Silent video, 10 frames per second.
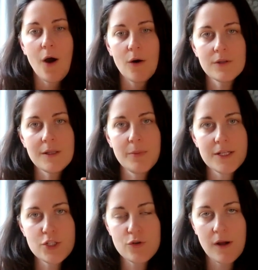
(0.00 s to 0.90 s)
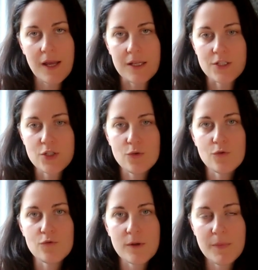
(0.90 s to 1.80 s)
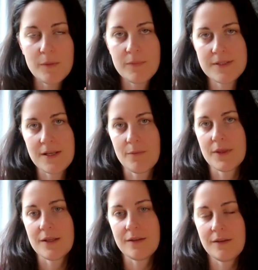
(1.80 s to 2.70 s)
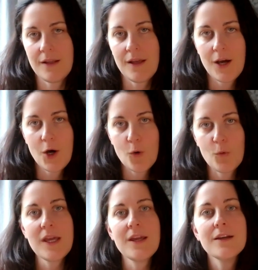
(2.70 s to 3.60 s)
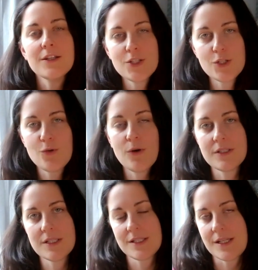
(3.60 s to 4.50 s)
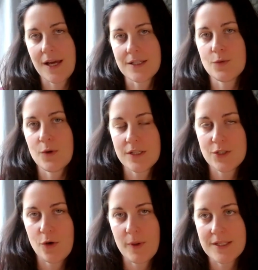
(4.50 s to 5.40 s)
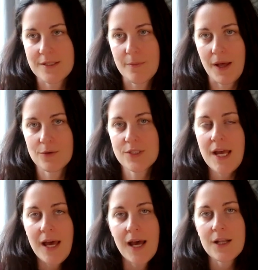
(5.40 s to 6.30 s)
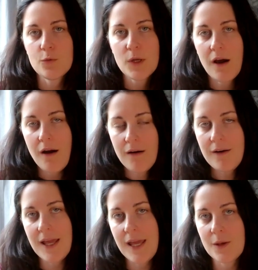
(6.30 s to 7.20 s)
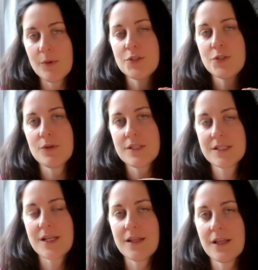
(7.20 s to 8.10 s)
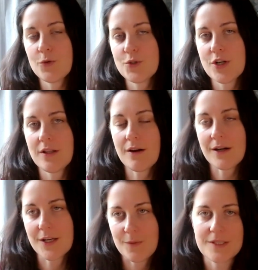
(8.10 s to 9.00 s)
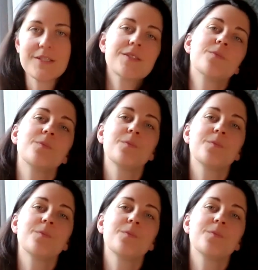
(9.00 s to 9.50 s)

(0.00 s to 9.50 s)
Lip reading: Only by trying to remember something, we do understand what the topic is about, and we are able to understand the logical arguments.